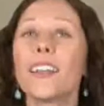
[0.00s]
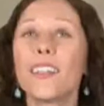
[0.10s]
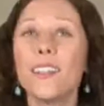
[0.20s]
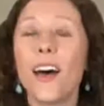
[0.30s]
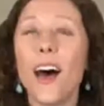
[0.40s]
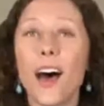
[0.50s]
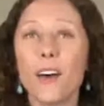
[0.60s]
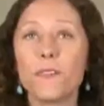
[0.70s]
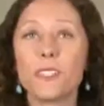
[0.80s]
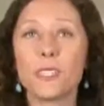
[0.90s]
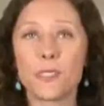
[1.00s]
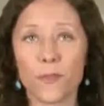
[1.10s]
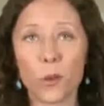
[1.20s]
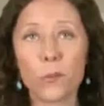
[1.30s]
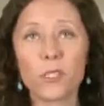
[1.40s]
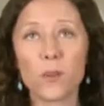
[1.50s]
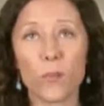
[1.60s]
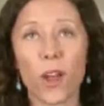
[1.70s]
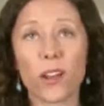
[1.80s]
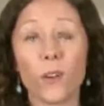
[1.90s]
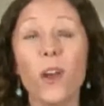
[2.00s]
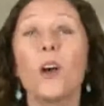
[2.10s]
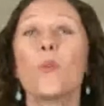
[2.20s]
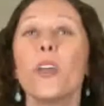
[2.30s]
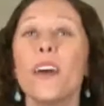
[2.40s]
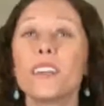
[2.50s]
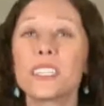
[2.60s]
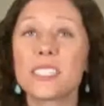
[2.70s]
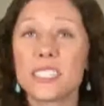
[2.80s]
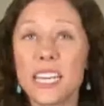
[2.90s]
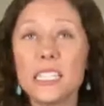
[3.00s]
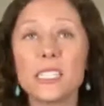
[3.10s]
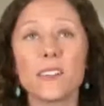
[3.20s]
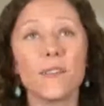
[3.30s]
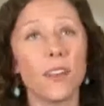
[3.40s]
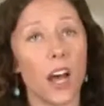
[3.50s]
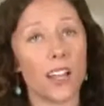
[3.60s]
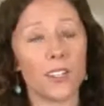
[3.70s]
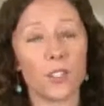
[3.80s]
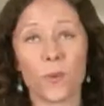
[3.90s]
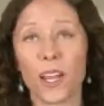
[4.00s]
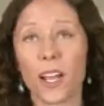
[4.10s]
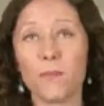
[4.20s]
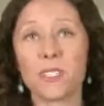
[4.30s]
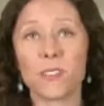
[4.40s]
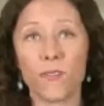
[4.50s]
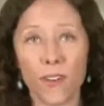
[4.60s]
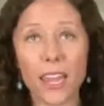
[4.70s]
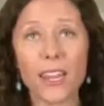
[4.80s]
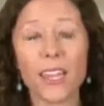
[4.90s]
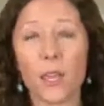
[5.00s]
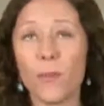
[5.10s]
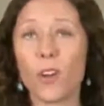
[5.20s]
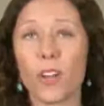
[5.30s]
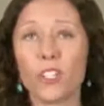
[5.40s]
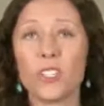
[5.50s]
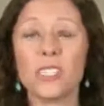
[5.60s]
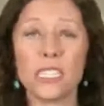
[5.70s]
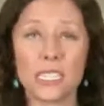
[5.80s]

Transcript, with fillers: At the law offices of Omar Zambrano, we have extensive knowledge when it comes to fighting immigration